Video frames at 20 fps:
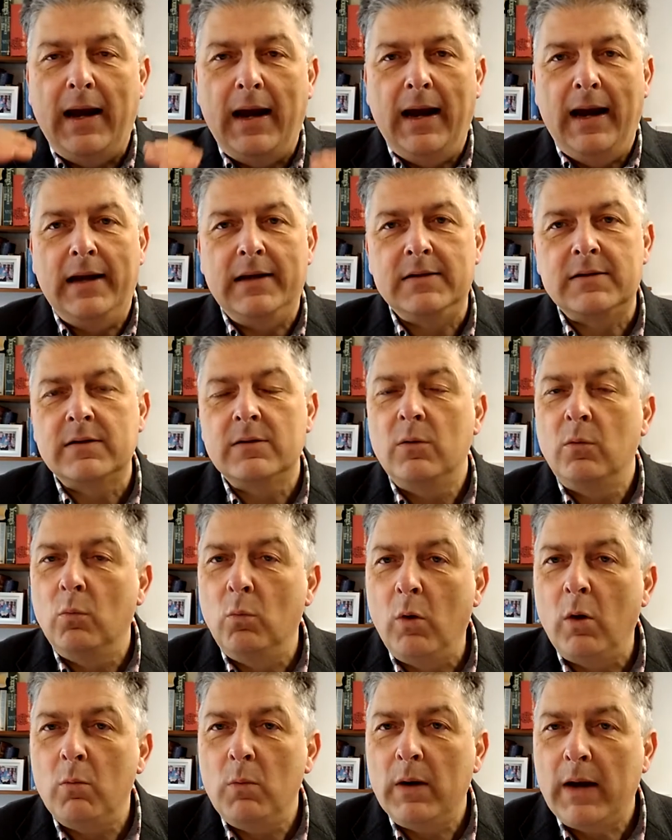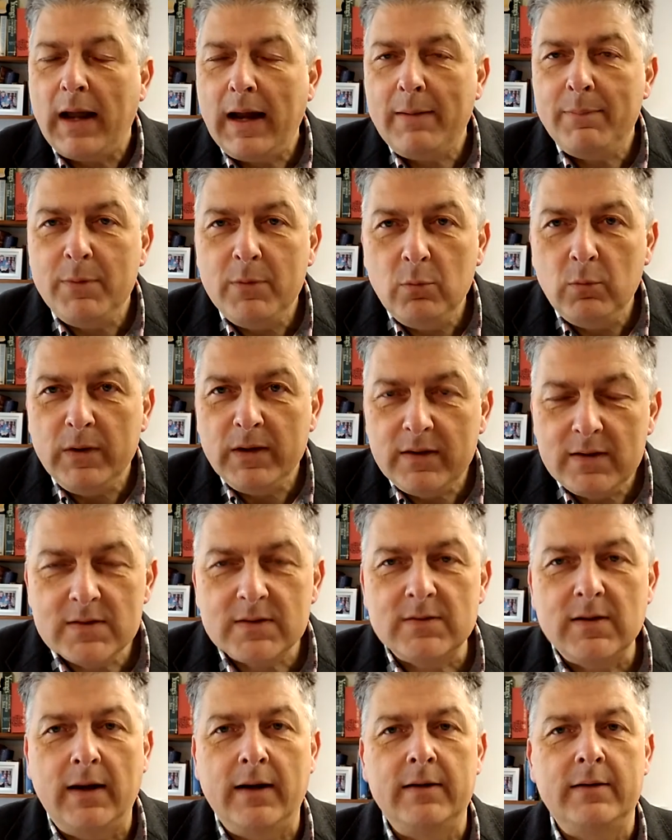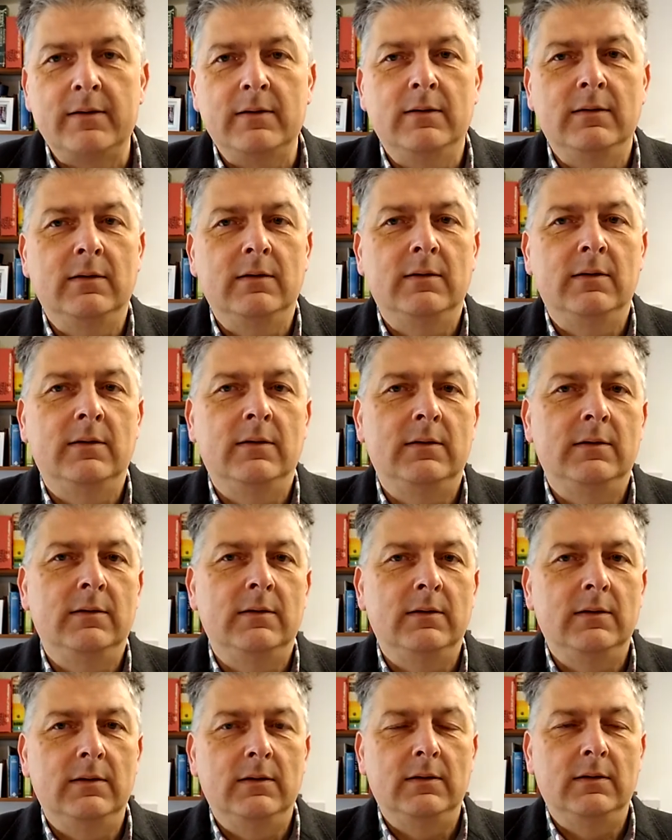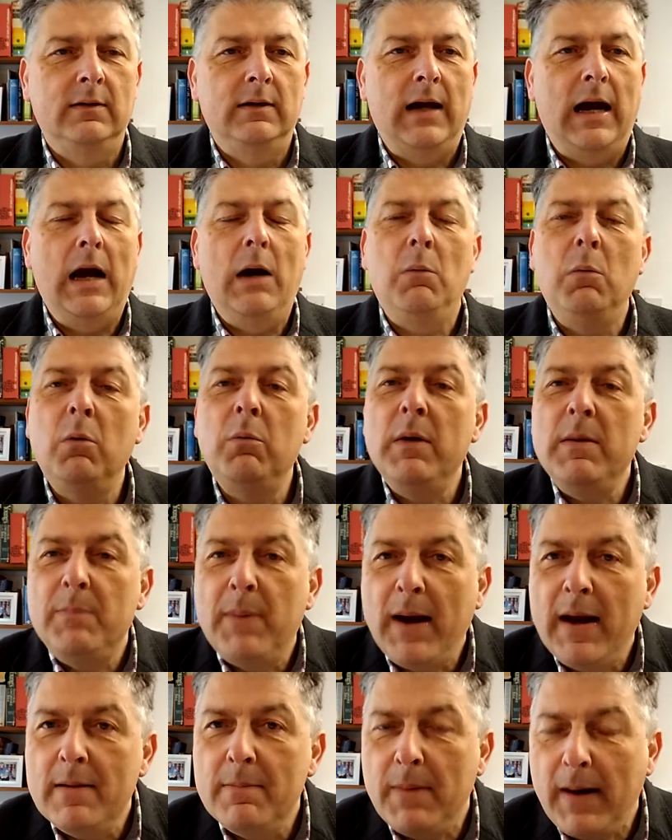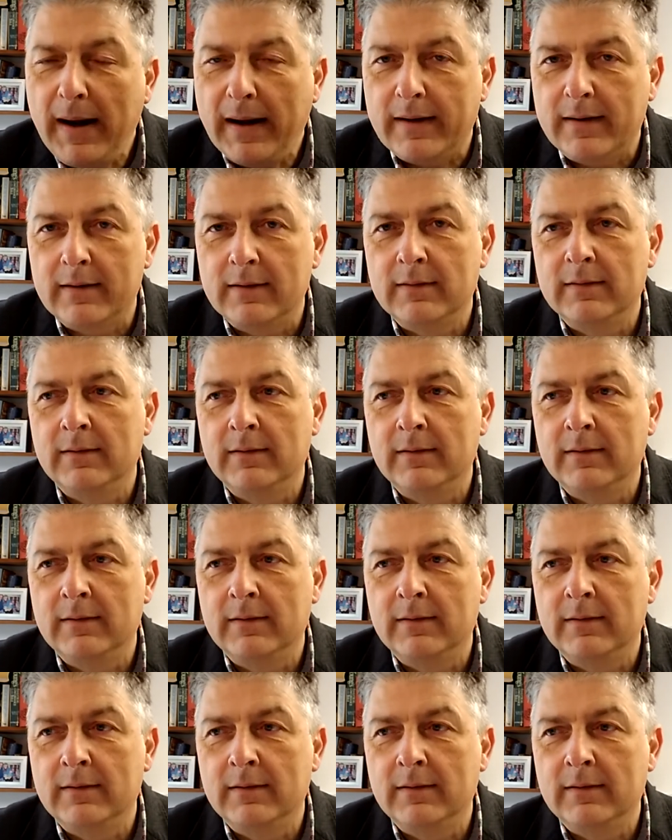And what will happen with this debt? How will we pay it back?